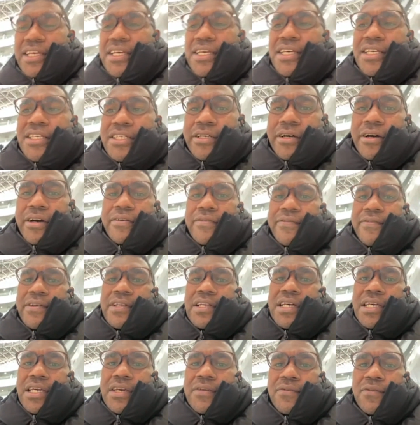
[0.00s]
So I feel
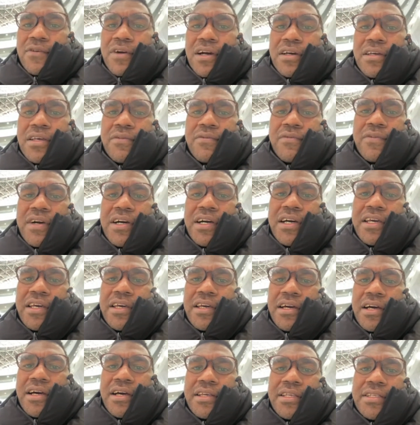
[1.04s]
like if
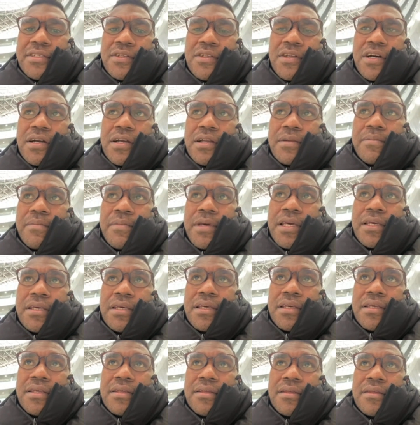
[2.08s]
I start
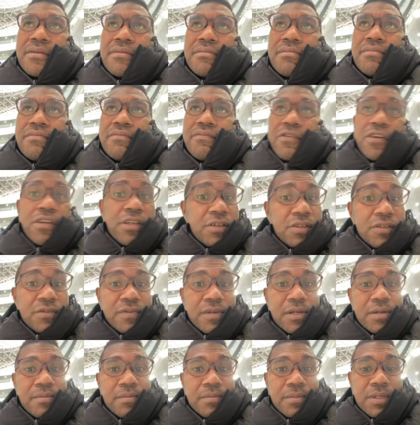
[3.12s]
making videos
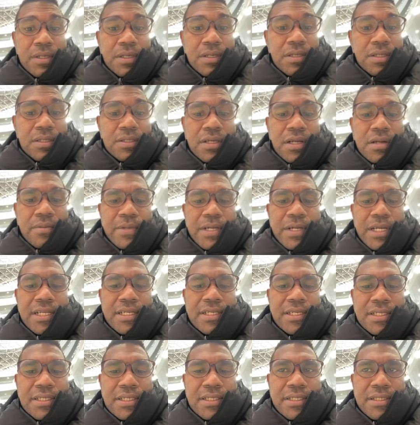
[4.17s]
from the Solomon
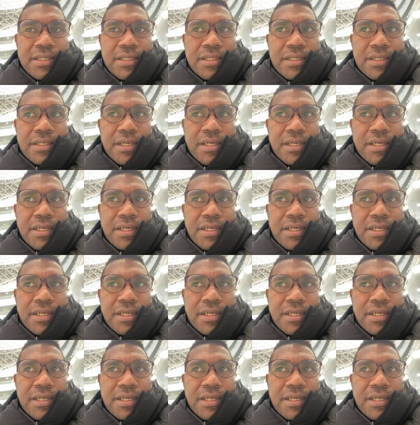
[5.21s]
Islands,